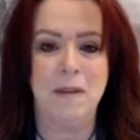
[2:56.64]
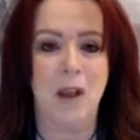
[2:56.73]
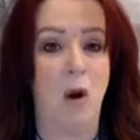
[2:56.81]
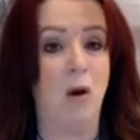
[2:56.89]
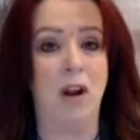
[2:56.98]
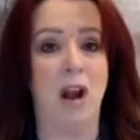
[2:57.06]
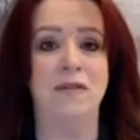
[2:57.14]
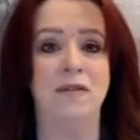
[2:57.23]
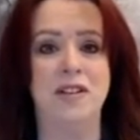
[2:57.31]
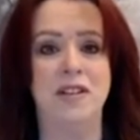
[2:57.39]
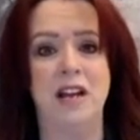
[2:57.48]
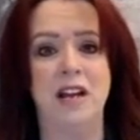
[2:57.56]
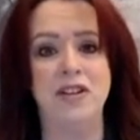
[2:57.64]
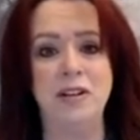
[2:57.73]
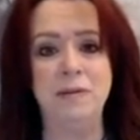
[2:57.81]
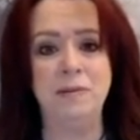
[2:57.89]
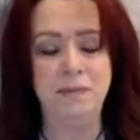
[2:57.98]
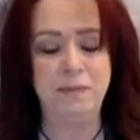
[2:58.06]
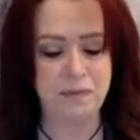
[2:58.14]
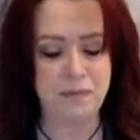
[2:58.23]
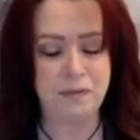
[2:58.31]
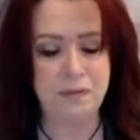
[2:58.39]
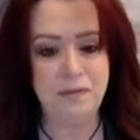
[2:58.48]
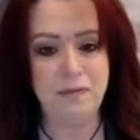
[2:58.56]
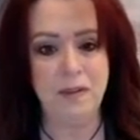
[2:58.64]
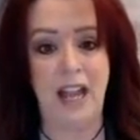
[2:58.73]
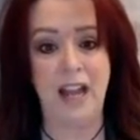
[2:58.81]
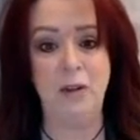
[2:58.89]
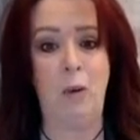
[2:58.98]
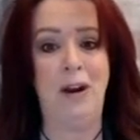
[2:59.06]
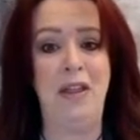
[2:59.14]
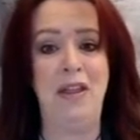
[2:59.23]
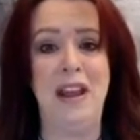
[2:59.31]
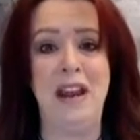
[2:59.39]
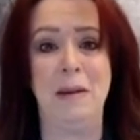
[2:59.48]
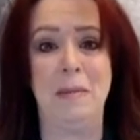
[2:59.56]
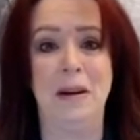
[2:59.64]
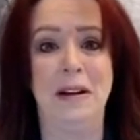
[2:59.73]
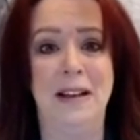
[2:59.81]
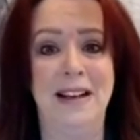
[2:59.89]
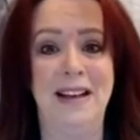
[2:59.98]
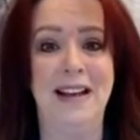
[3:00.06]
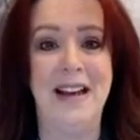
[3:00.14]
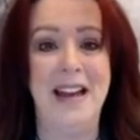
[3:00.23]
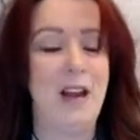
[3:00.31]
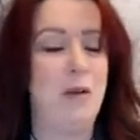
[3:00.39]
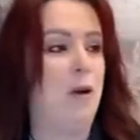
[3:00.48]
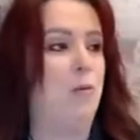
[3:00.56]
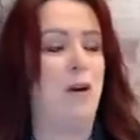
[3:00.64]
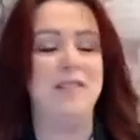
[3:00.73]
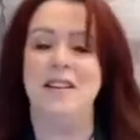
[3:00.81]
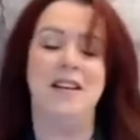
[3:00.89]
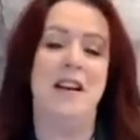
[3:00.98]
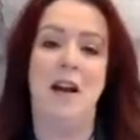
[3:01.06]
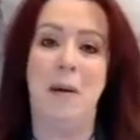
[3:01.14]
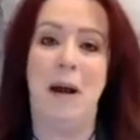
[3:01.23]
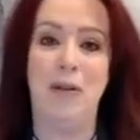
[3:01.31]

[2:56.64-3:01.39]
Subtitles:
Our conversation had one theme. It wasn't about